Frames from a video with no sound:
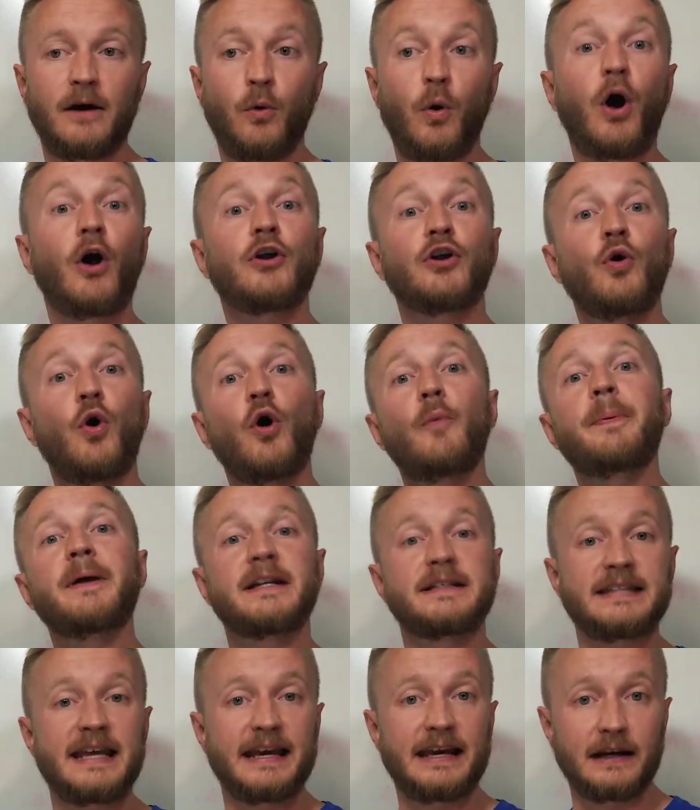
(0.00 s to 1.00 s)
Are you open to
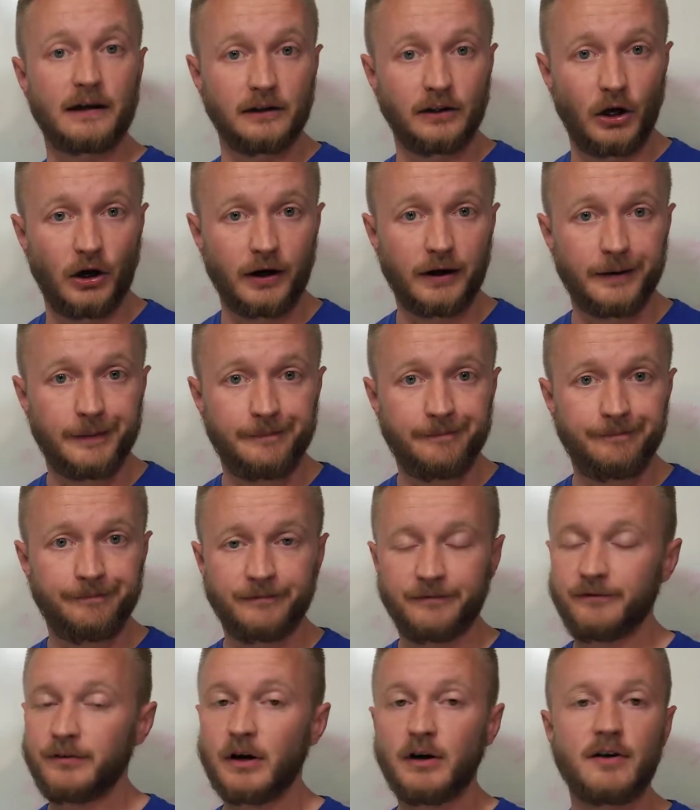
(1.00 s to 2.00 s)
taking a look?
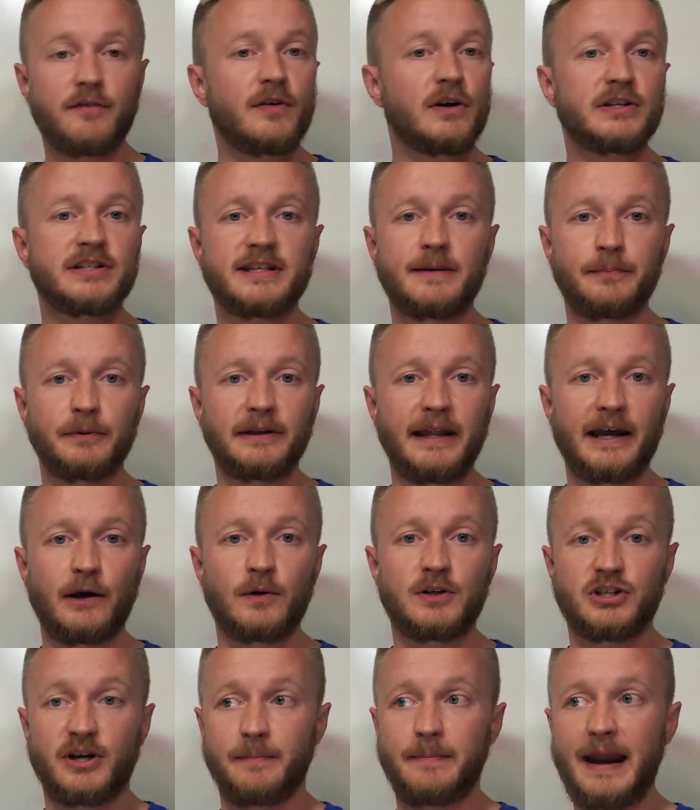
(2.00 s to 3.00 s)
Very, very simple
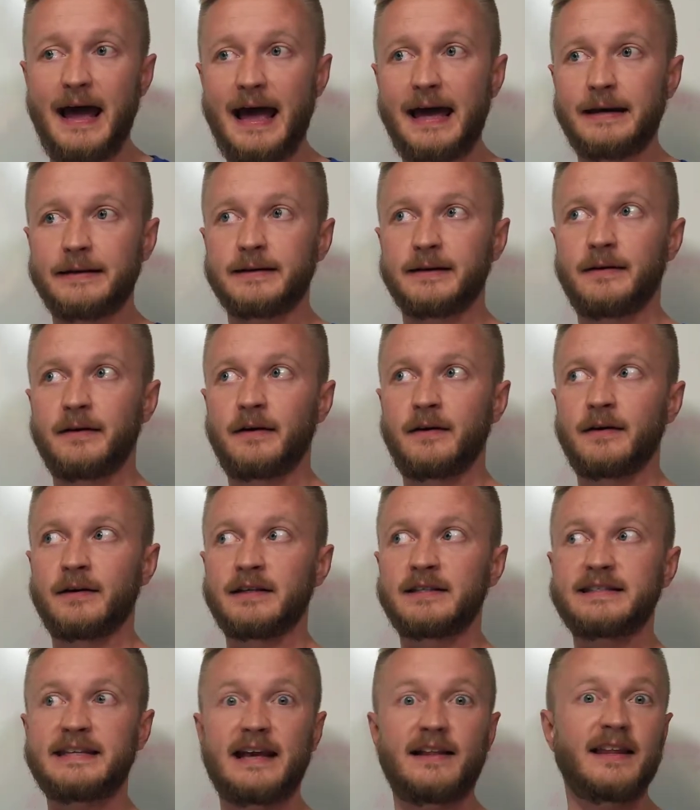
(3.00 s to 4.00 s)
language. I'm not
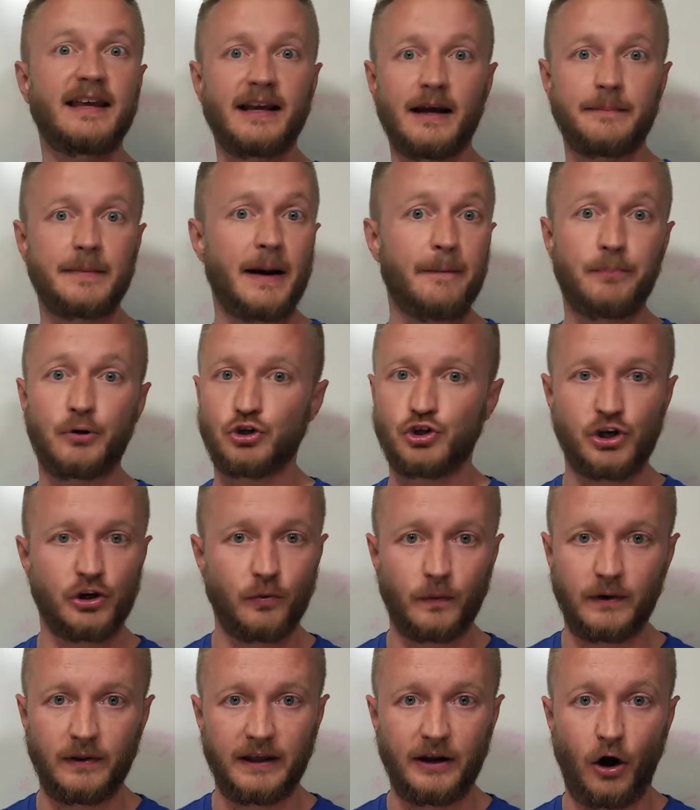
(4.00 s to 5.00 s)
selling. I'm not pushing
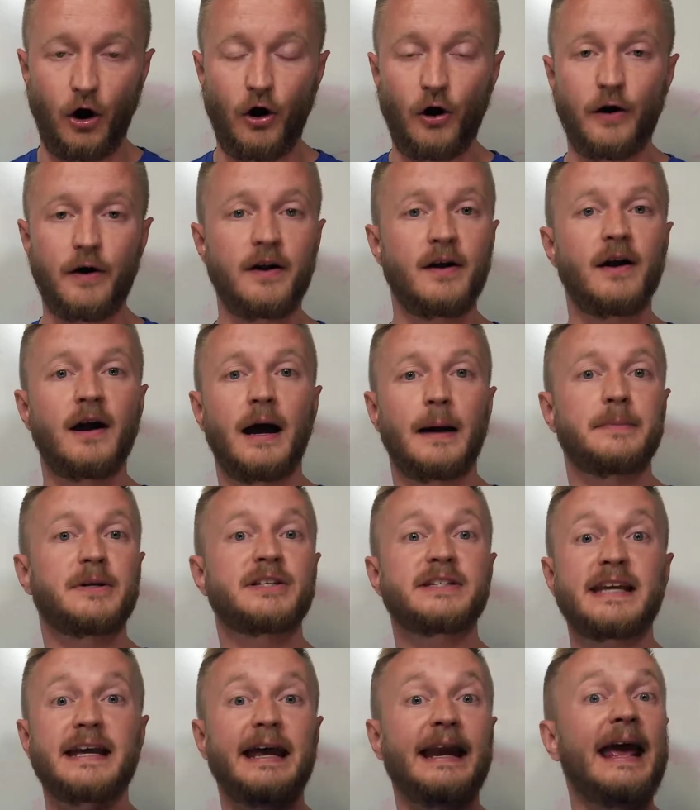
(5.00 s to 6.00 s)
really hard. I'm
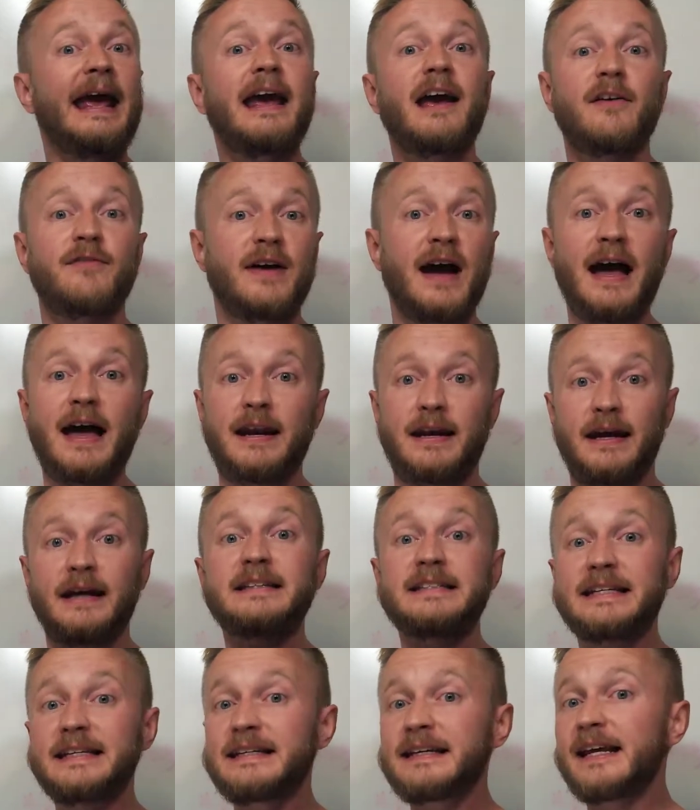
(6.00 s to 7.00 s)
just saying, hey, I've got a
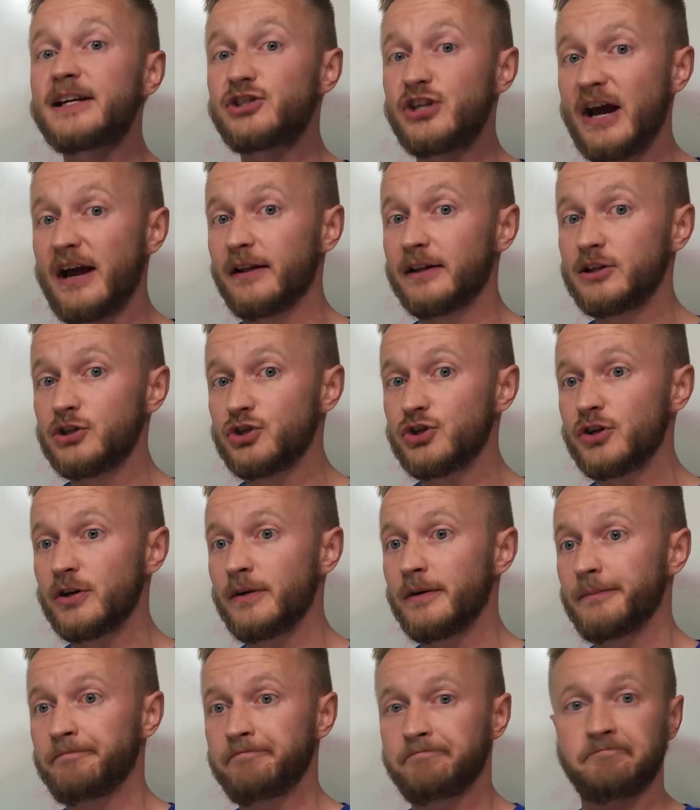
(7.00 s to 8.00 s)
10-day challenge,
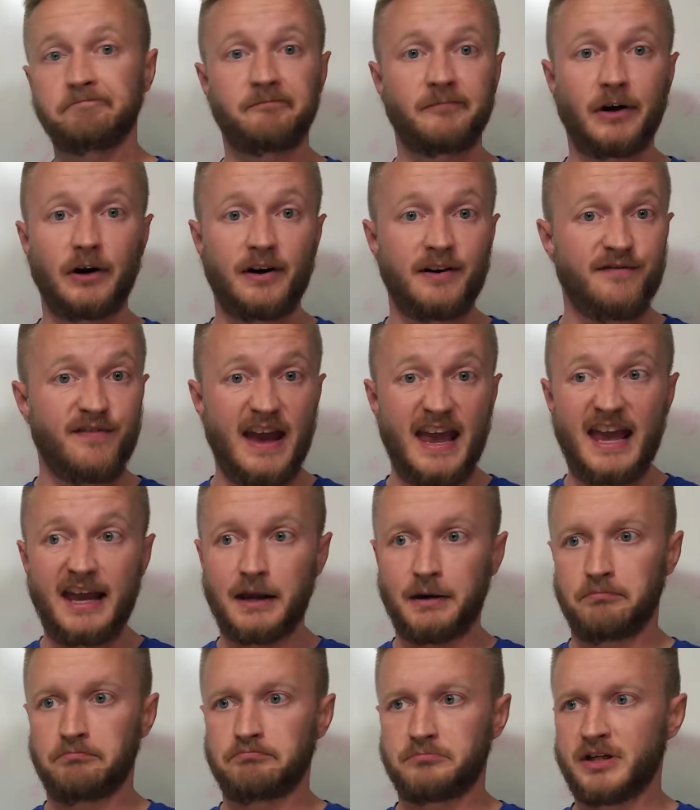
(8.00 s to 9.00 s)
very
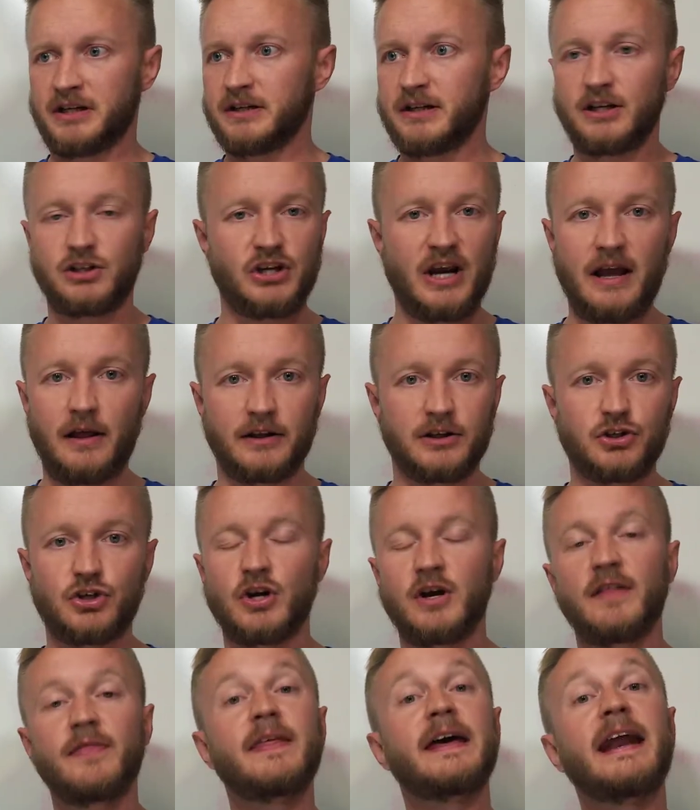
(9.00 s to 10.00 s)
vague 10-day challenge,
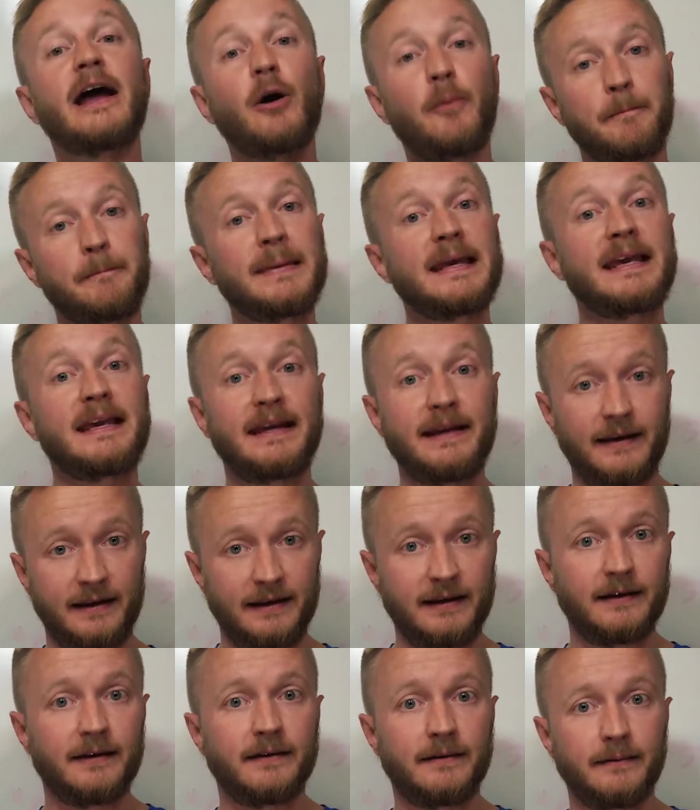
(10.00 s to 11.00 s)
that helped me
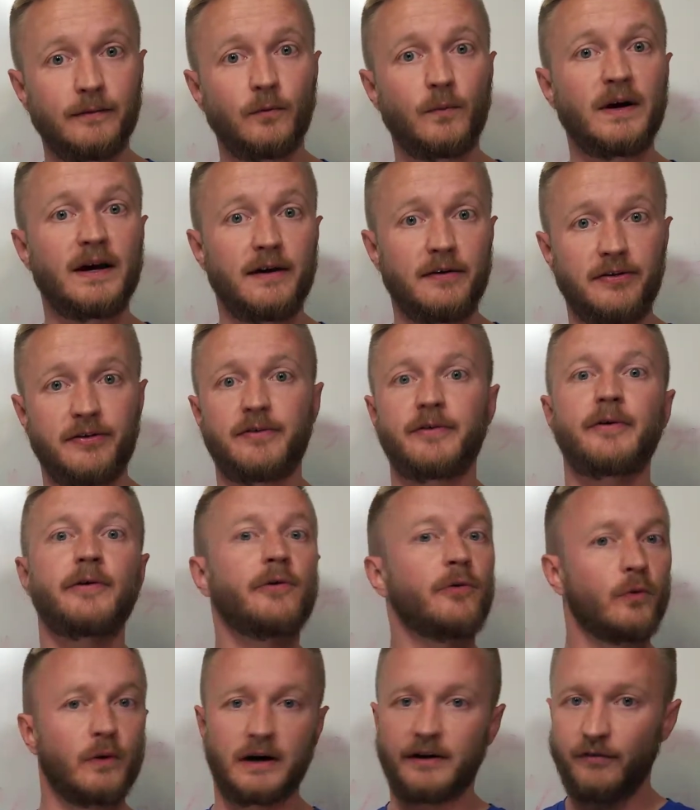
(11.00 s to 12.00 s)
with
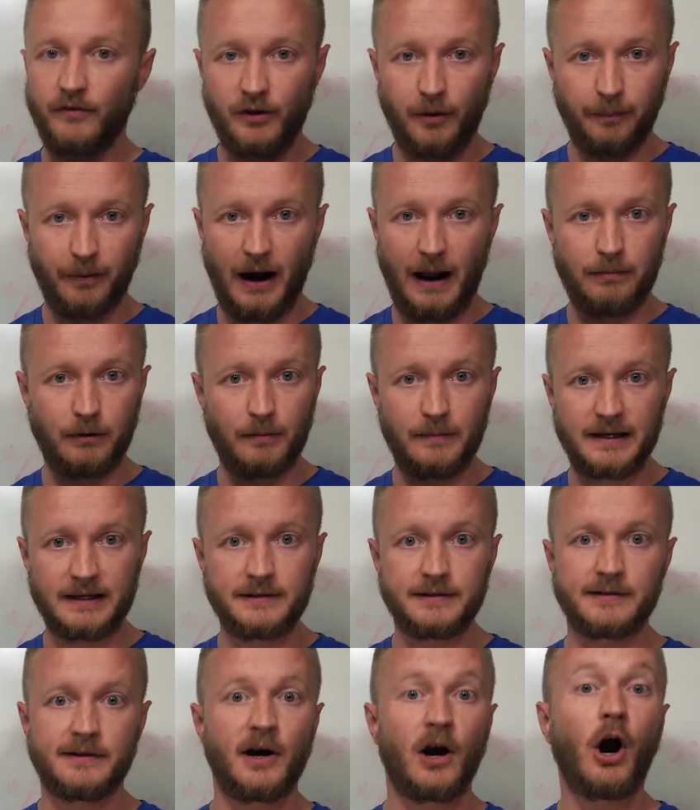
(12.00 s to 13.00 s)
whatever their problem
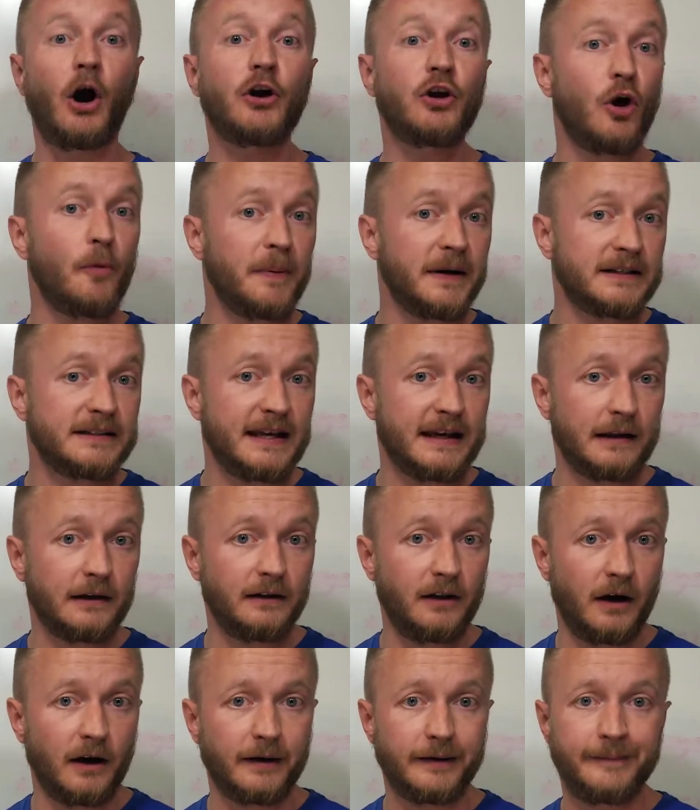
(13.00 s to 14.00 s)
is. Are you open to taking a
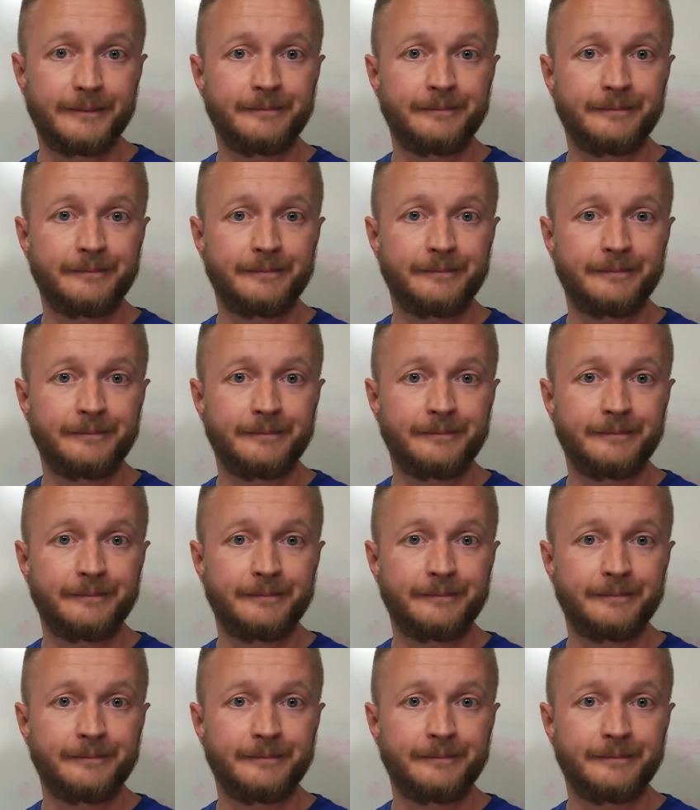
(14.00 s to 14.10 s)
look?